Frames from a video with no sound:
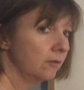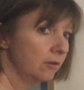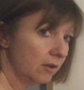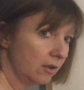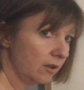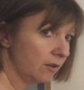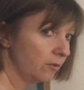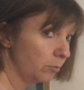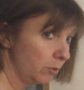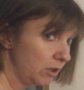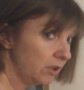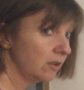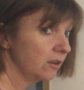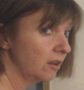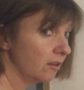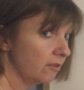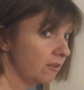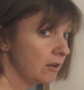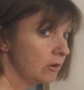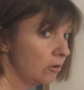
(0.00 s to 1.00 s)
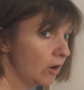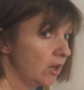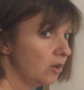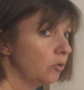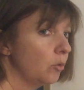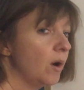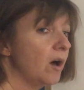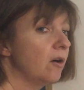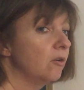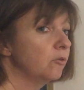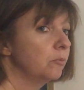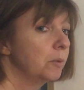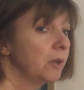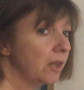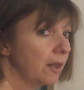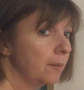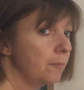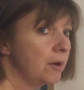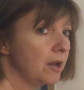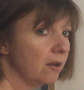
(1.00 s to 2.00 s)
because we did this in grade 12, but
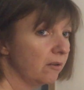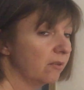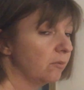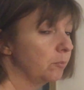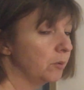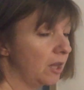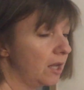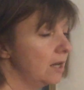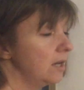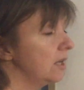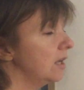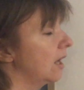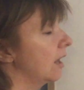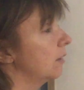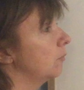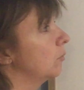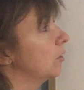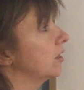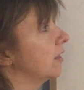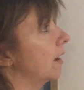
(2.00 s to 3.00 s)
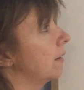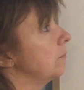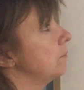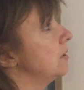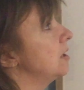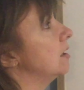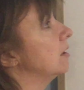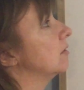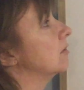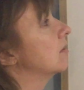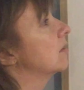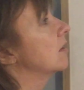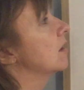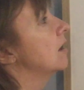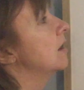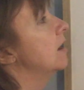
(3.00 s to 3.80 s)
let me explain again what that means.